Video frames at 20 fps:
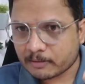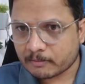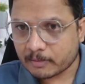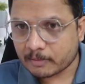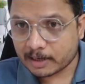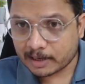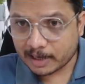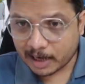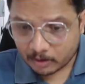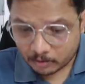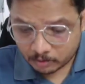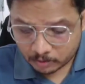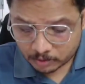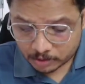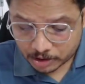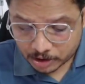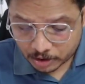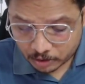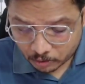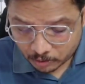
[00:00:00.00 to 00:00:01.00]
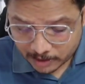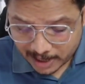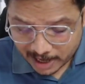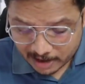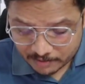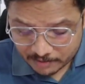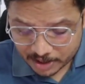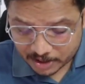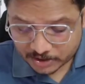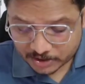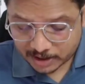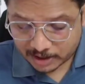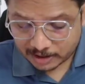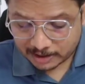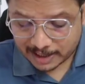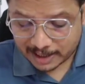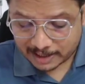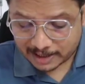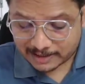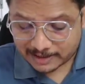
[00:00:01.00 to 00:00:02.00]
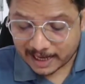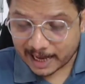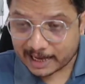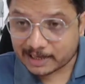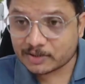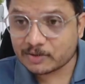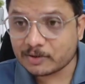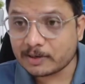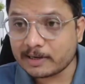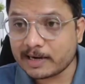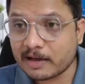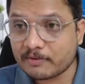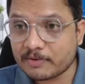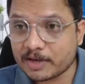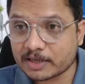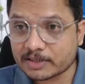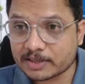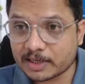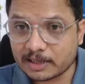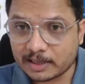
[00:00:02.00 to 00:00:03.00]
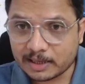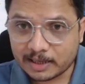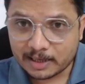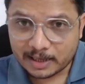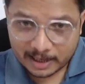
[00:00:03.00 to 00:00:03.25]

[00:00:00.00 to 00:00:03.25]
but now new deviation, that is actual deviation,